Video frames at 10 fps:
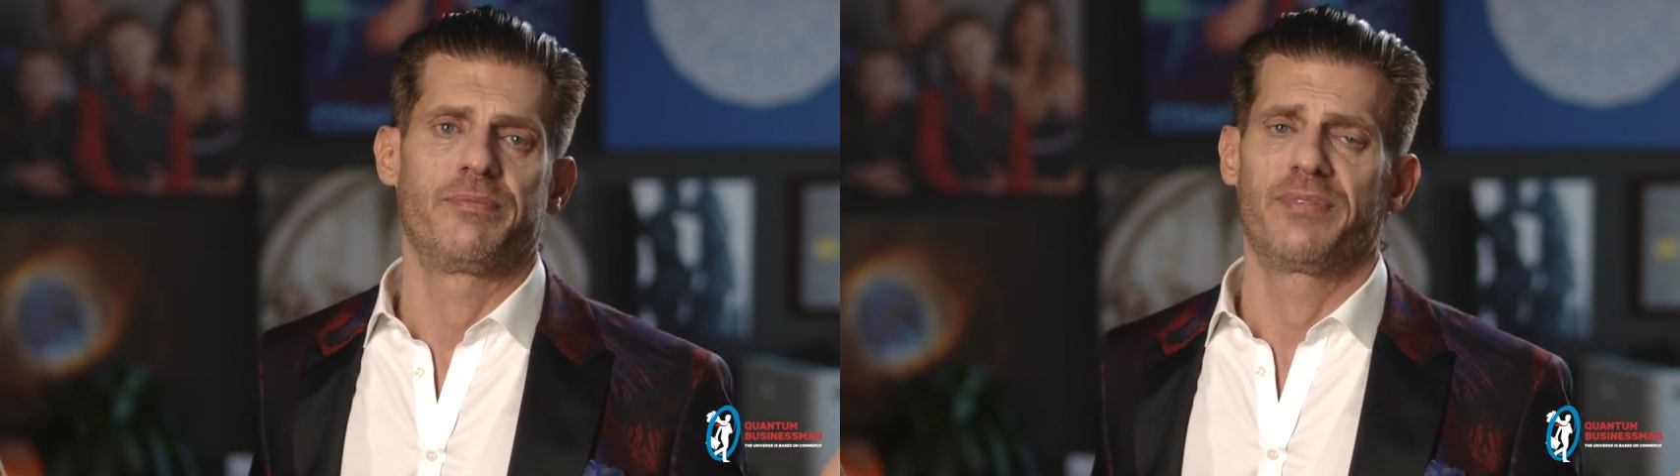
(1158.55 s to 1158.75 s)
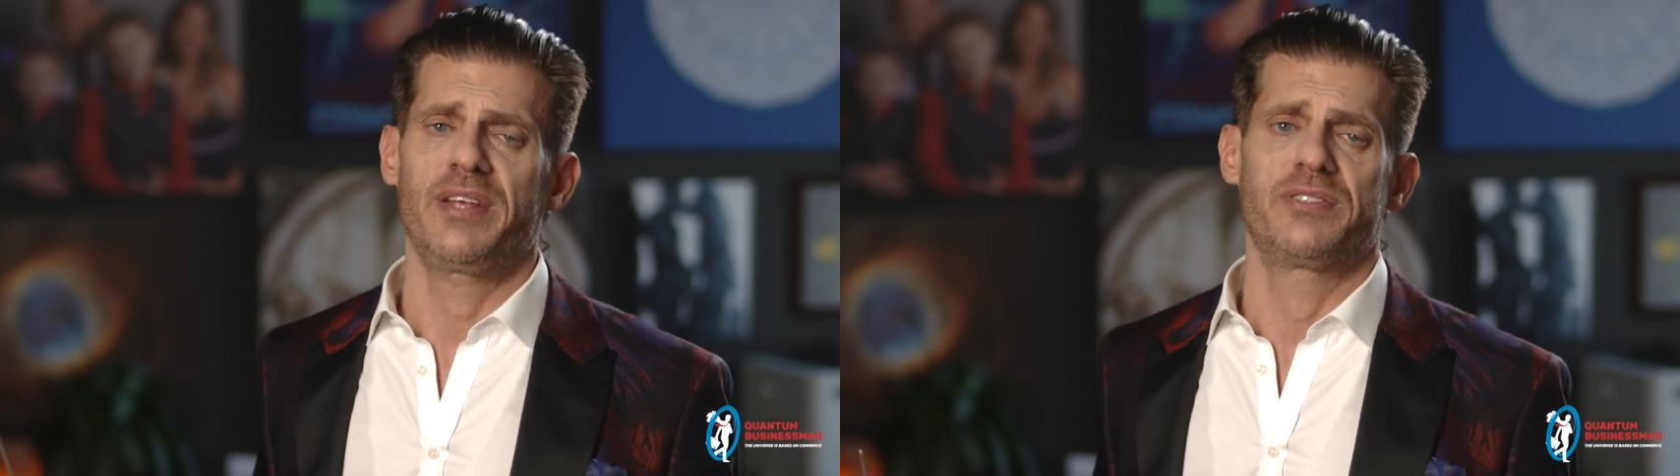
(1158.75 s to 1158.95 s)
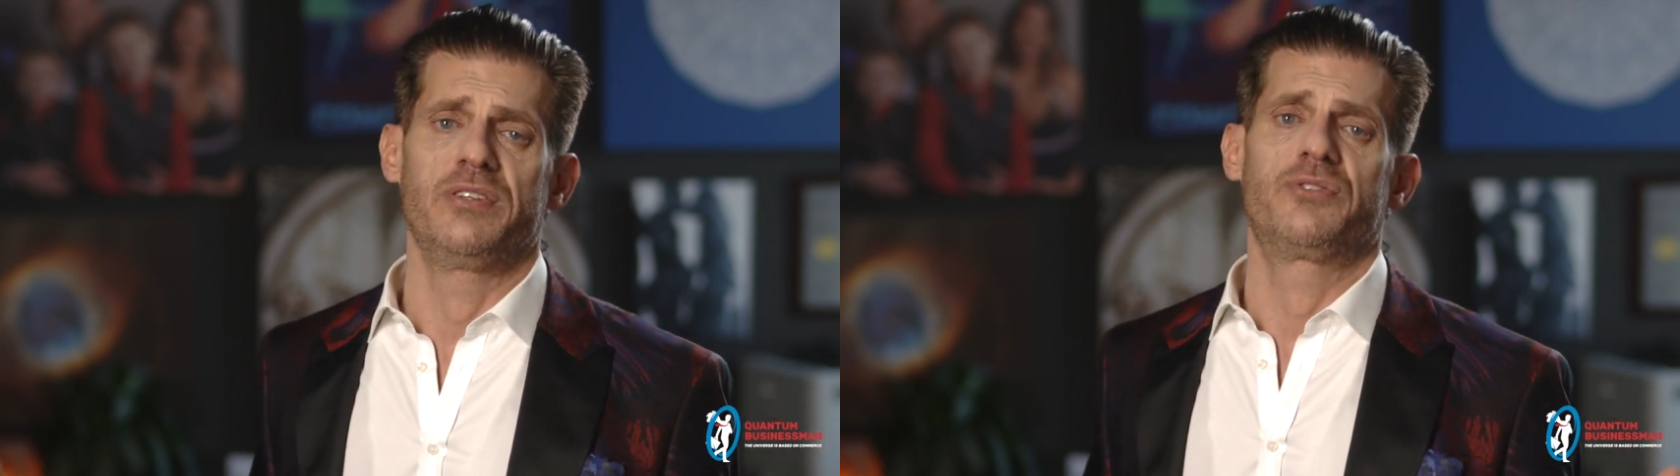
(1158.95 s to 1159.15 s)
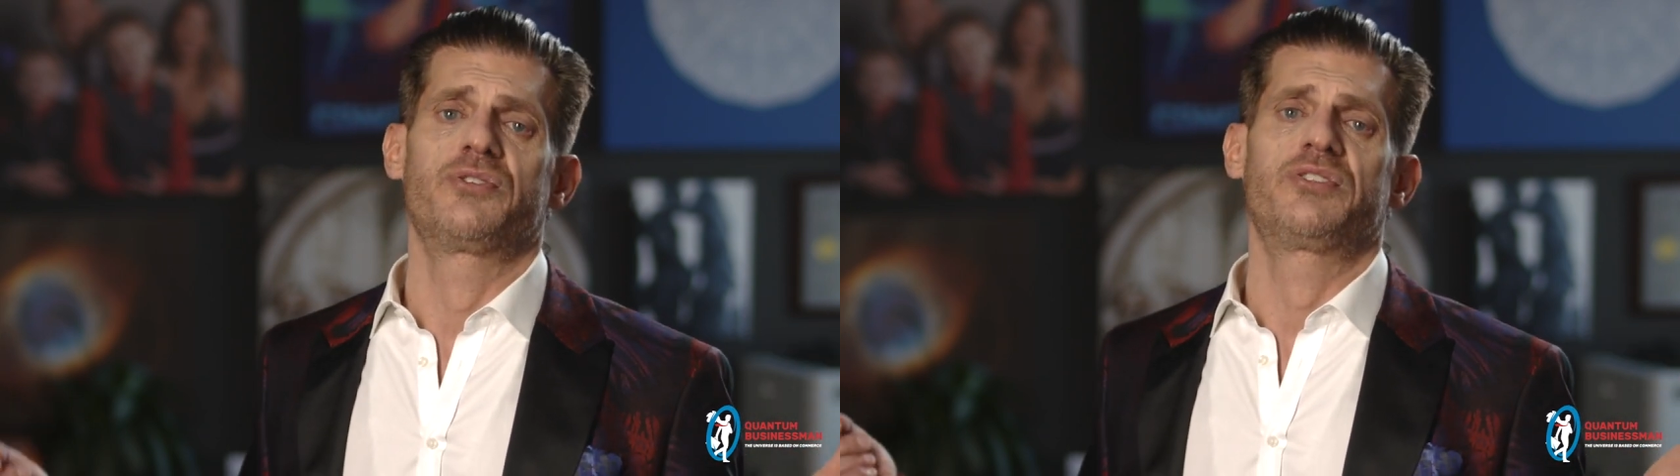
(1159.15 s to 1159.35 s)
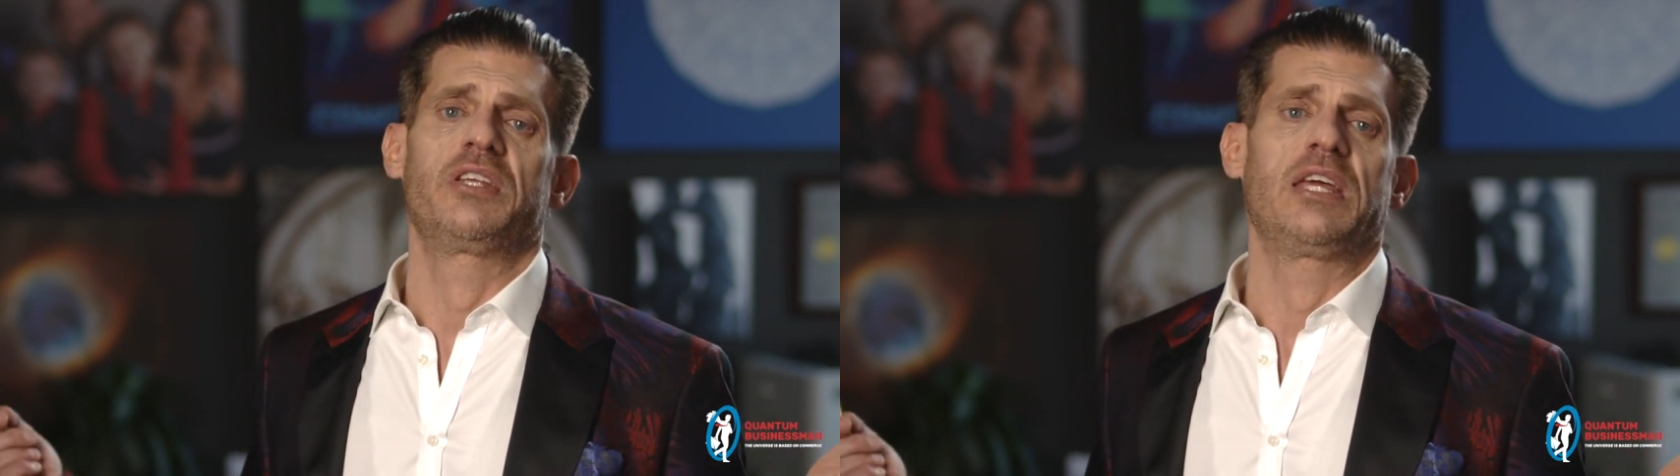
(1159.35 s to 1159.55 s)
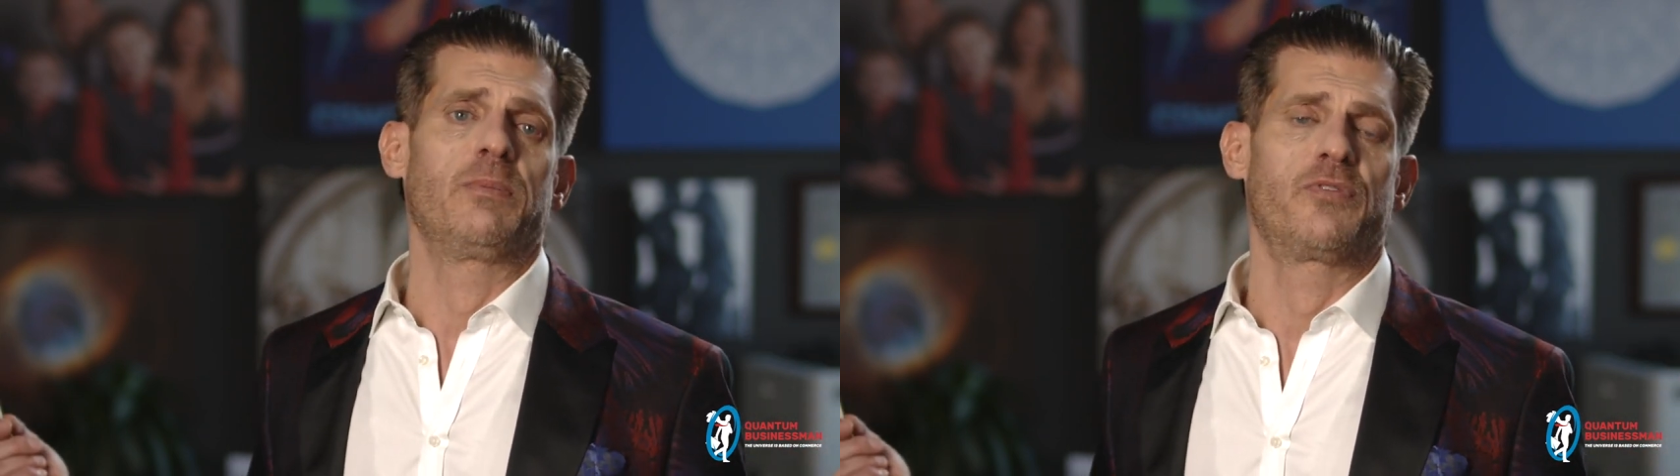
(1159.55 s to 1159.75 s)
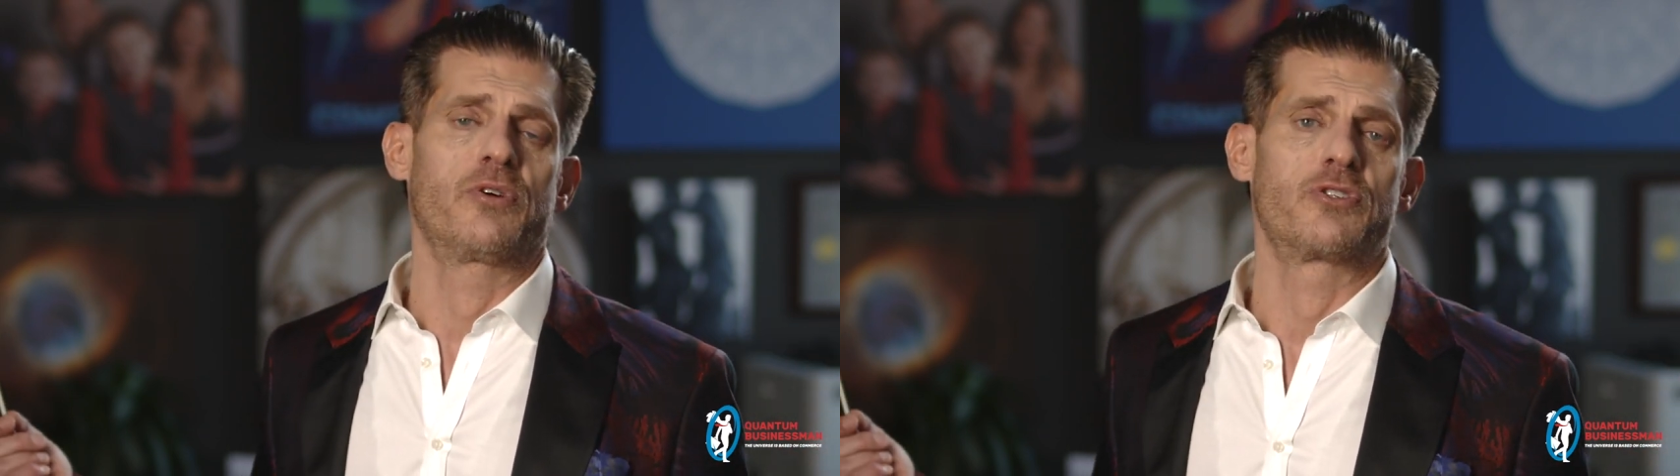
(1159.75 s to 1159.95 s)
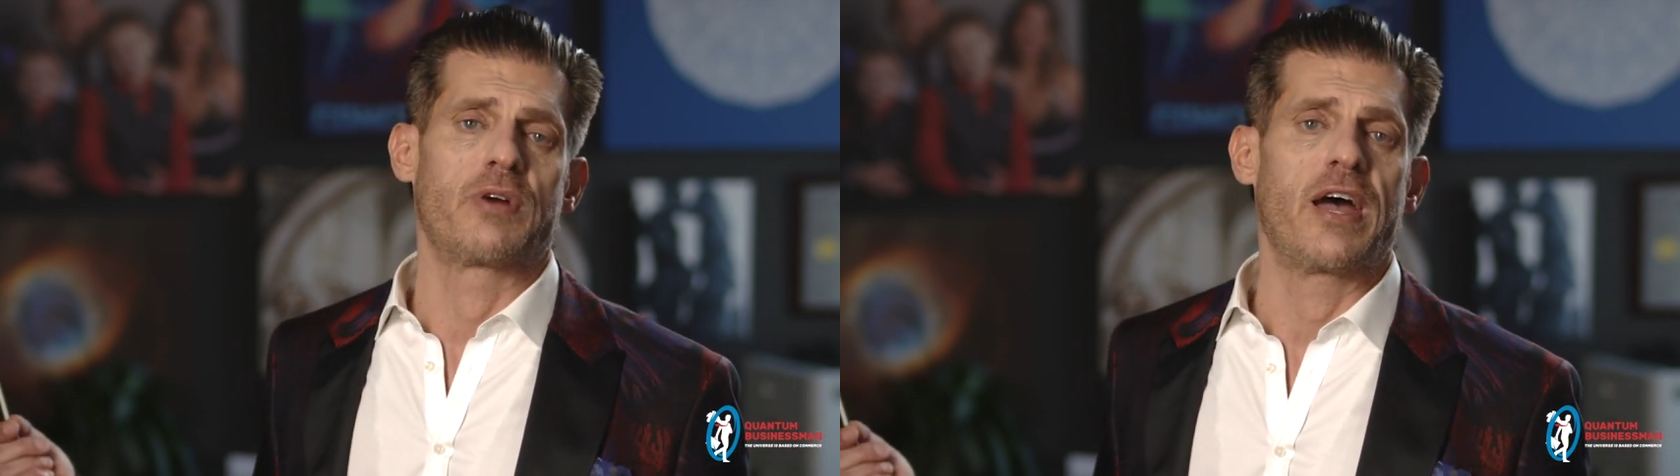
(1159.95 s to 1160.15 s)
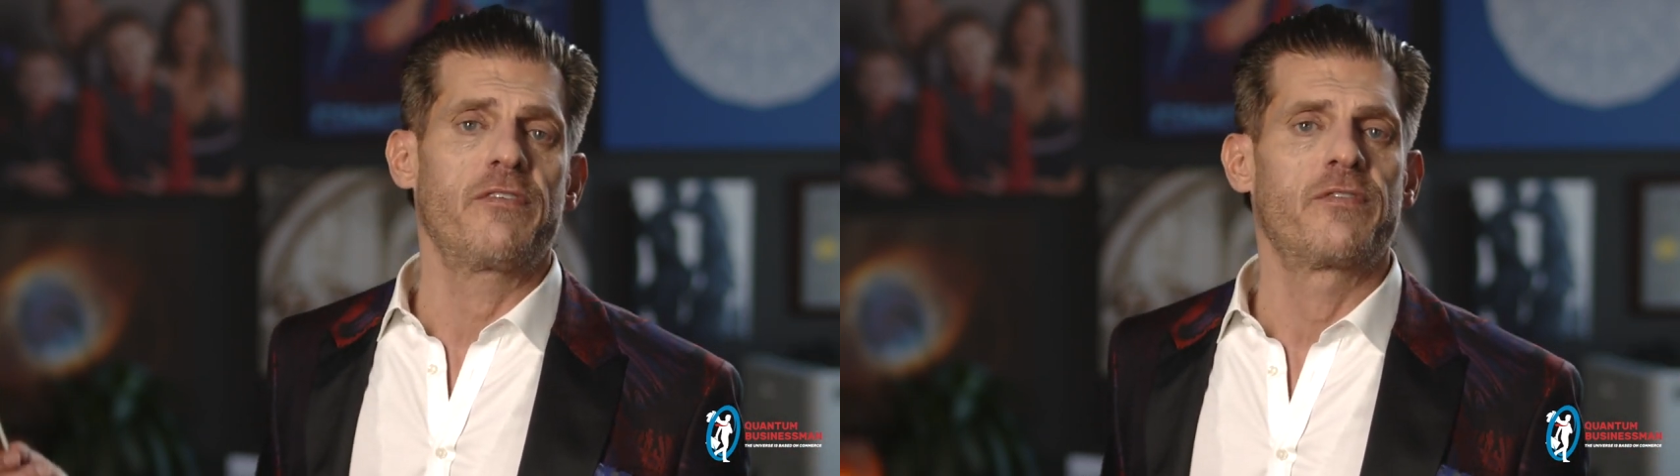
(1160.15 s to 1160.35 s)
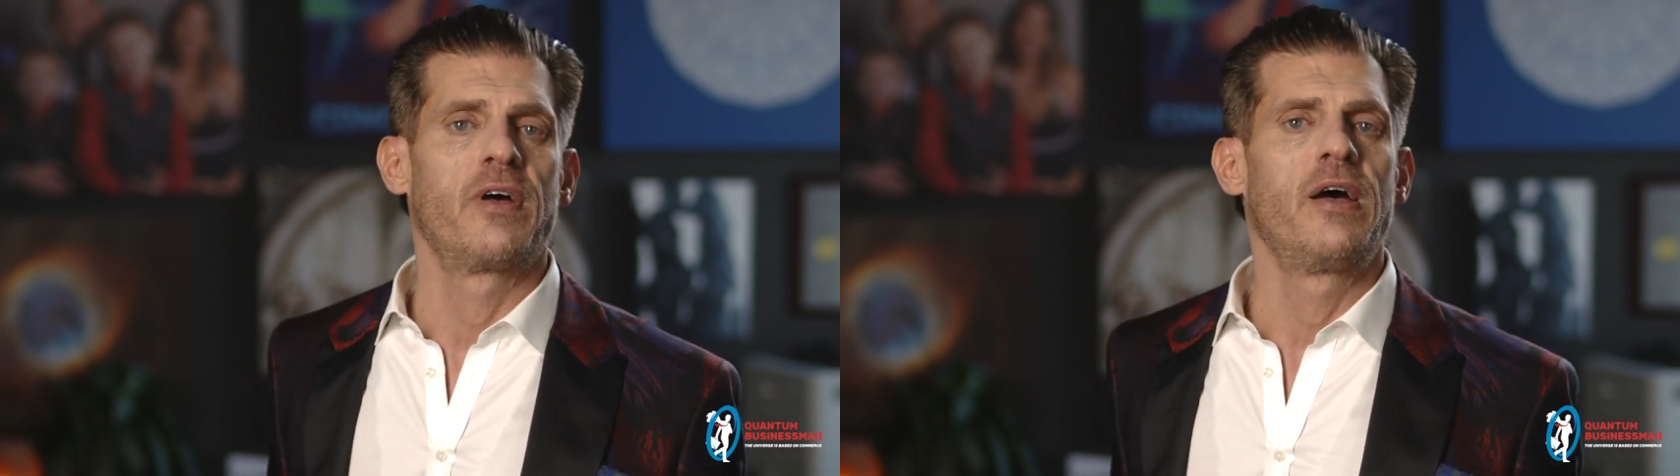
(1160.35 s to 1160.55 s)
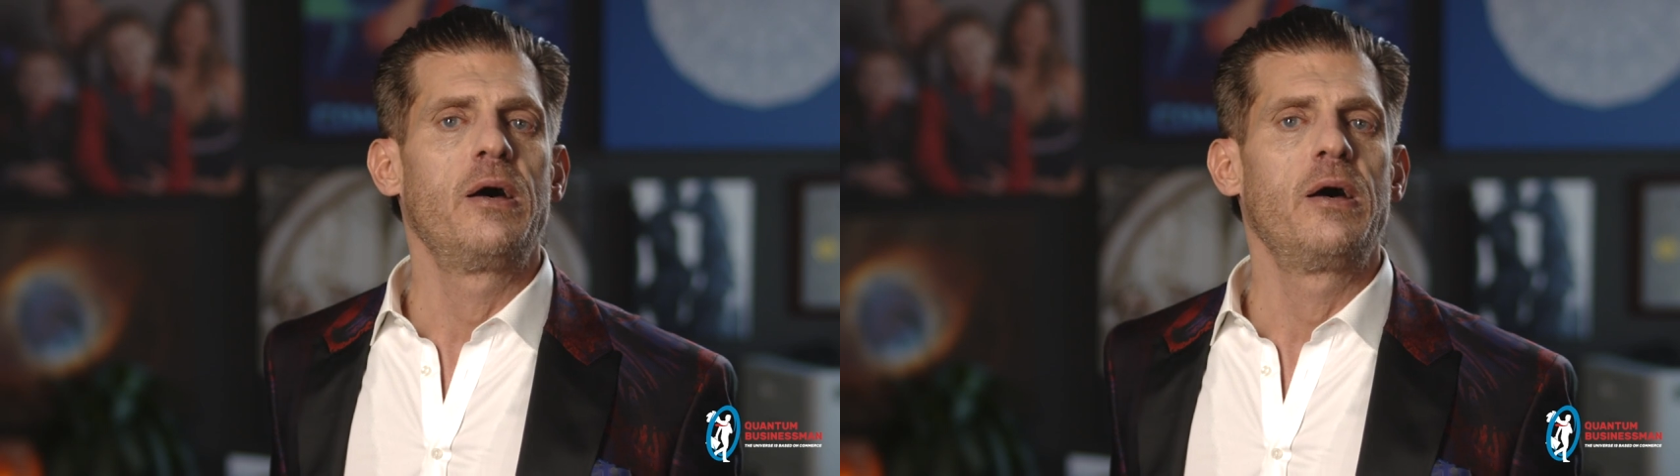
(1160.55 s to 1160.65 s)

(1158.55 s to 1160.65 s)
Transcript: that's an interesting name for a giraffe,